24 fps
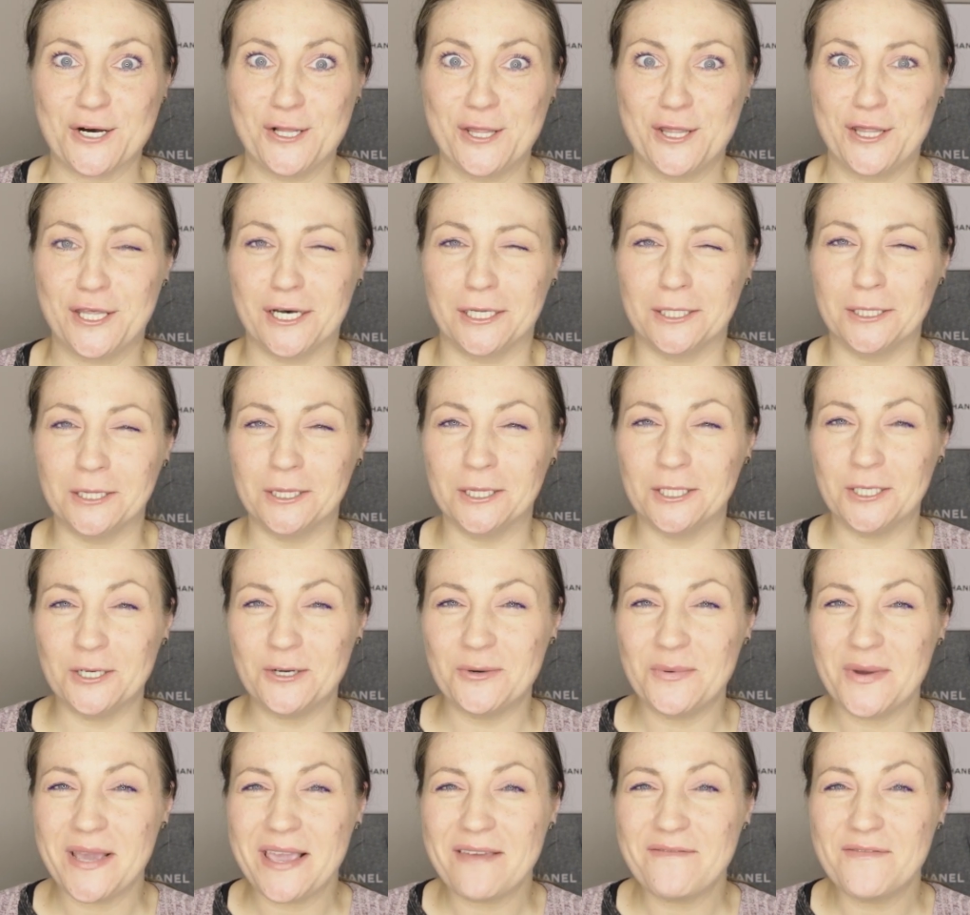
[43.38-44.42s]
The
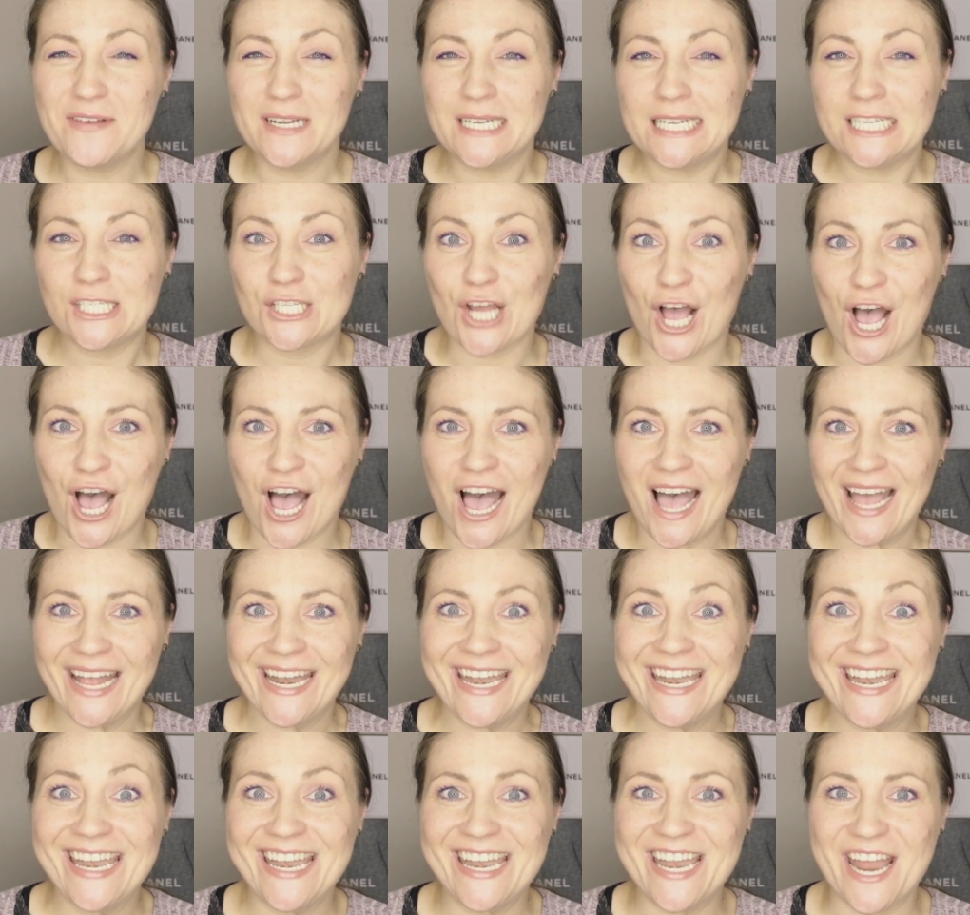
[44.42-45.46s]
Louis
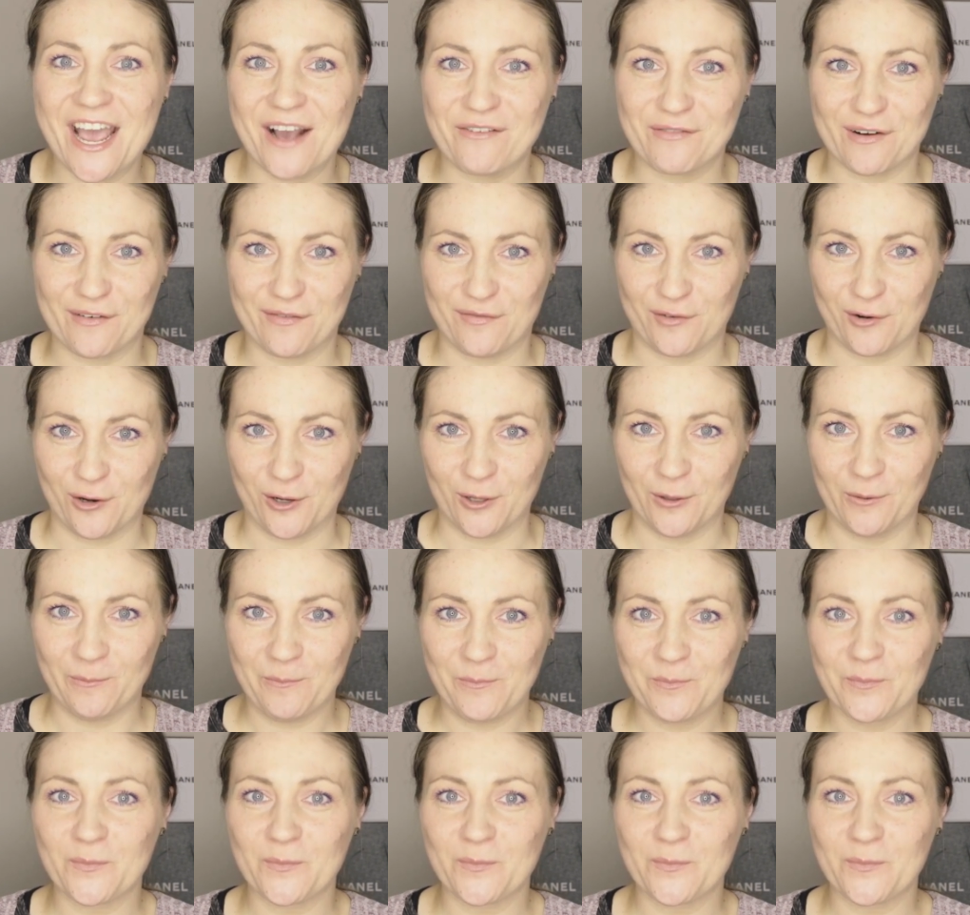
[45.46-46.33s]
Vuitton Neverfull.